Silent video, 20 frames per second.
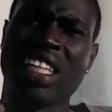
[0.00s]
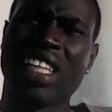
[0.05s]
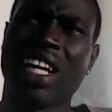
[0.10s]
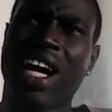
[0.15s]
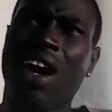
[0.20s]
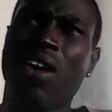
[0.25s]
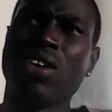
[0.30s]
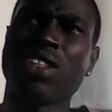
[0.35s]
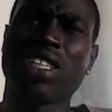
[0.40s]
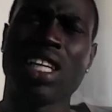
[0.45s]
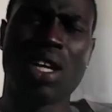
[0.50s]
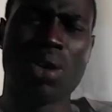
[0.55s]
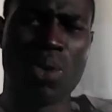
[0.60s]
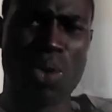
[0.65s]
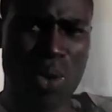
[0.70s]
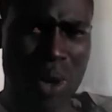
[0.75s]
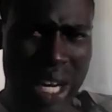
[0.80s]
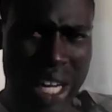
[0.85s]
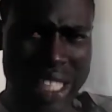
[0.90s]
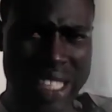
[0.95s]
I was like,
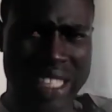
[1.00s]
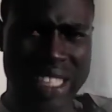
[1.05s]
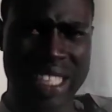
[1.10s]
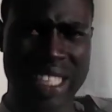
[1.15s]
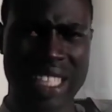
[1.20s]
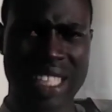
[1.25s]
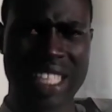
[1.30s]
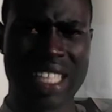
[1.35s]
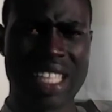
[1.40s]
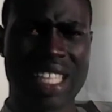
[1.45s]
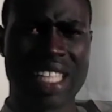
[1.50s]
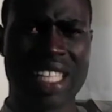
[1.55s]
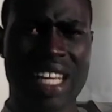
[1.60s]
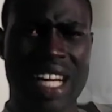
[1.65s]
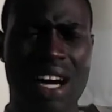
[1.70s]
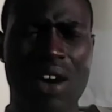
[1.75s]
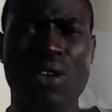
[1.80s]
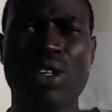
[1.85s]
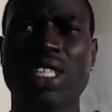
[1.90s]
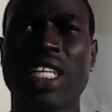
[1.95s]
"What?" I
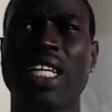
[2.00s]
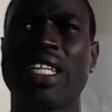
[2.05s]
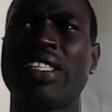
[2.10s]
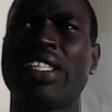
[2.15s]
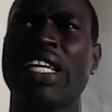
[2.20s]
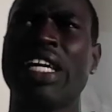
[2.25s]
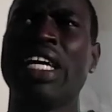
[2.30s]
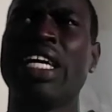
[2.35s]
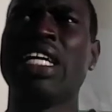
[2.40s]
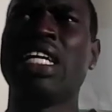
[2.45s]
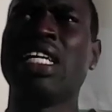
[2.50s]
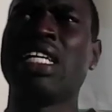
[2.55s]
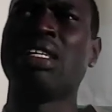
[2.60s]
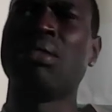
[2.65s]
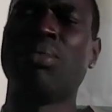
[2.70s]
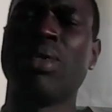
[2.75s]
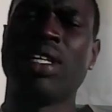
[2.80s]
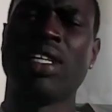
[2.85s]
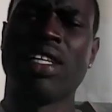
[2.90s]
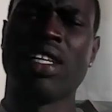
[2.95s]
was like, "Damn."
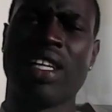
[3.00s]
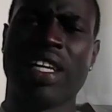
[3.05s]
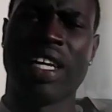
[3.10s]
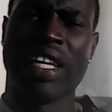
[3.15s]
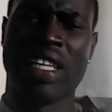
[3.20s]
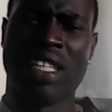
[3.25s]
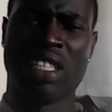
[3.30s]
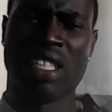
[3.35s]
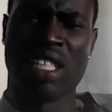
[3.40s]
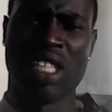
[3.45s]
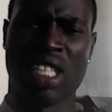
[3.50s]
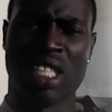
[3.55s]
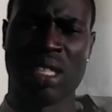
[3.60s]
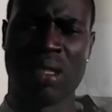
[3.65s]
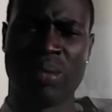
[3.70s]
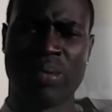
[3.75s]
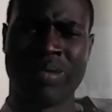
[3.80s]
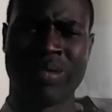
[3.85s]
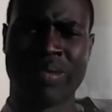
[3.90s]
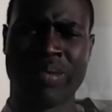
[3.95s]
And
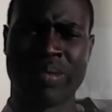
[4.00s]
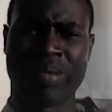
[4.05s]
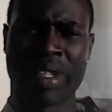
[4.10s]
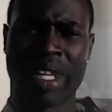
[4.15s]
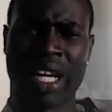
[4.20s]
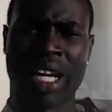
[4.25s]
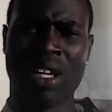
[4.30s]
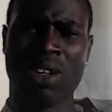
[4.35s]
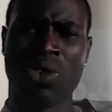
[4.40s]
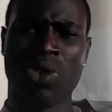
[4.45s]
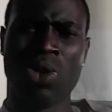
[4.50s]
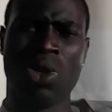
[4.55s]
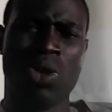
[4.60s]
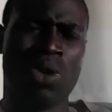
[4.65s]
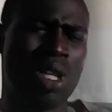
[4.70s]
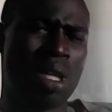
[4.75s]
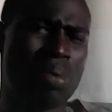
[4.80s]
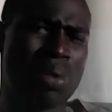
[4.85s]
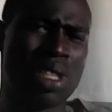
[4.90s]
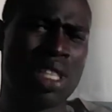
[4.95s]
um, I don't know
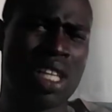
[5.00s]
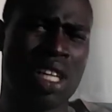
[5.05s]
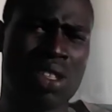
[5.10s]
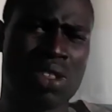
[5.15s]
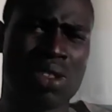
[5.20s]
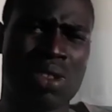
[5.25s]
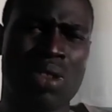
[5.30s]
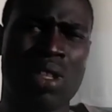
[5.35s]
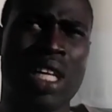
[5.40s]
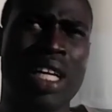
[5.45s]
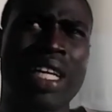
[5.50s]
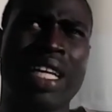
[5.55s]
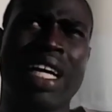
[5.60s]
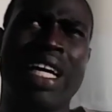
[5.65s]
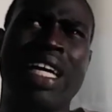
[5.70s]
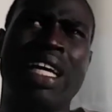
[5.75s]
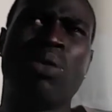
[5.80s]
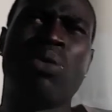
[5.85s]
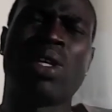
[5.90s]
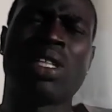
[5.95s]
Nipsey Hussle. Like
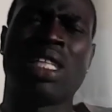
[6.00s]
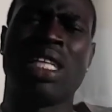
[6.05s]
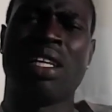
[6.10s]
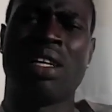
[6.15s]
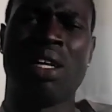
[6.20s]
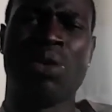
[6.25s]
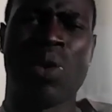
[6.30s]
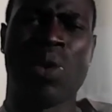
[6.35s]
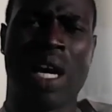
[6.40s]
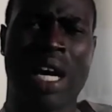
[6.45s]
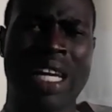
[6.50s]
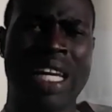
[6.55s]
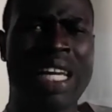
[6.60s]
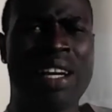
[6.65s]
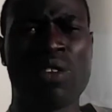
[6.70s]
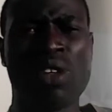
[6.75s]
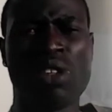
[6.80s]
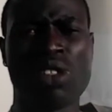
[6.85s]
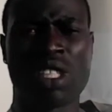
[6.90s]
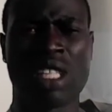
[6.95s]
he wasn't. He I never
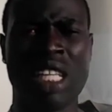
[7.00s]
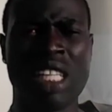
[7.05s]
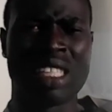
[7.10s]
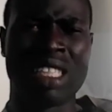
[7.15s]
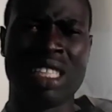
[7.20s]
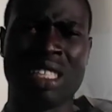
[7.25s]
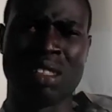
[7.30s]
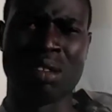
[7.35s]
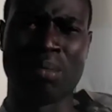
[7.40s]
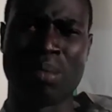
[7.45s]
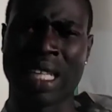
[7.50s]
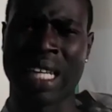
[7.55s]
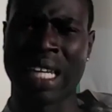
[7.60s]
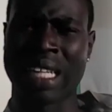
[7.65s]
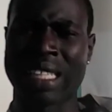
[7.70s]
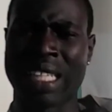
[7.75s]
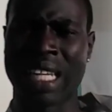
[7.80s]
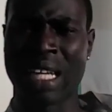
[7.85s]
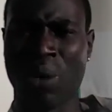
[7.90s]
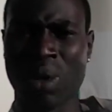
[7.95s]
used to listen to him like
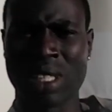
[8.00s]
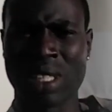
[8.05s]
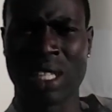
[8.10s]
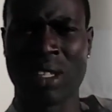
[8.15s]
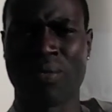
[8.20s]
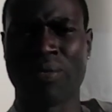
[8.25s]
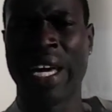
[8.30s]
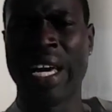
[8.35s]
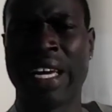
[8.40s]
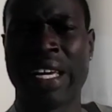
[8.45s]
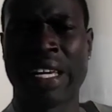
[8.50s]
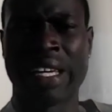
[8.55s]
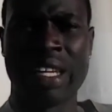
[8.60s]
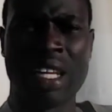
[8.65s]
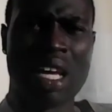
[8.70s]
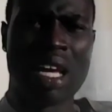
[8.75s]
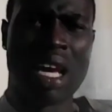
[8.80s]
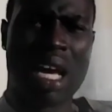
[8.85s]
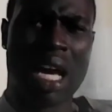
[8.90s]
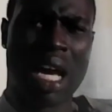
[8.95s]
that. I wasn't a fan.
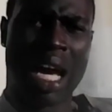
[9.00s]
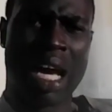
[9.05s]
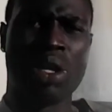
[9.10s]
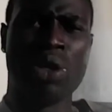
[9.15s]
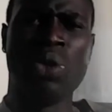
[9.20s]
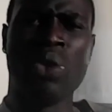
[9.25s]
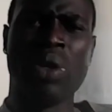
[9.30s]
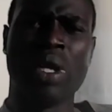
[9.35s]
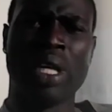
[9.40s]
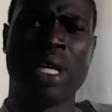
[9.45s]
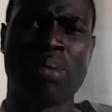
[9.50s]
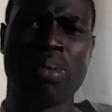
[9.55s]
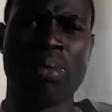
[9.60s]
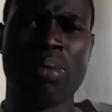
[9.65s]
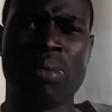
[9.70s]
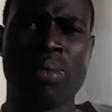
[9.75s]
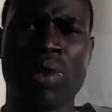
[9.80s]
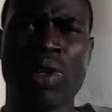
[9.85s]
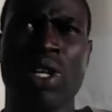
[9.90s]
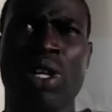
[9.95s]
I knew him.
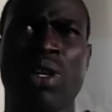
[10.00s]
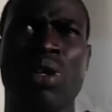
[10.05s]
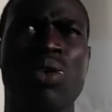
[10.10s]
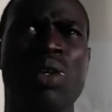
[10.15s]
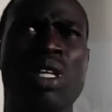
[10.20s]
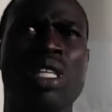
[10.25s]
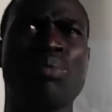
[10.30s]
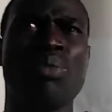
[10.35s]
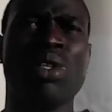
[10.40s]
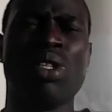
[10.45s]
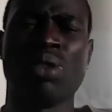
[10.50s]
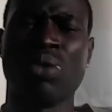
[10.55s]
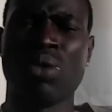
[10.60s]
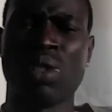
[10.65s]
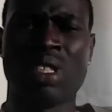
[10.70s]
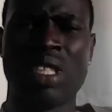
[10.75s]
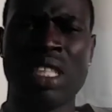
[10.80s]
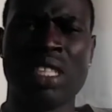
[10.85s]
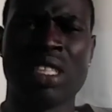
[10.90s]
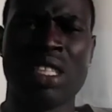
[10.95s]
You know, his music was
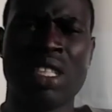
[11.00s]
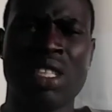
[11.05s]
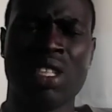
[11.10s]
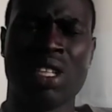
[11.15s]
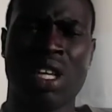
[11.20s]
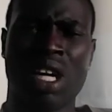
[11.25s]
decent.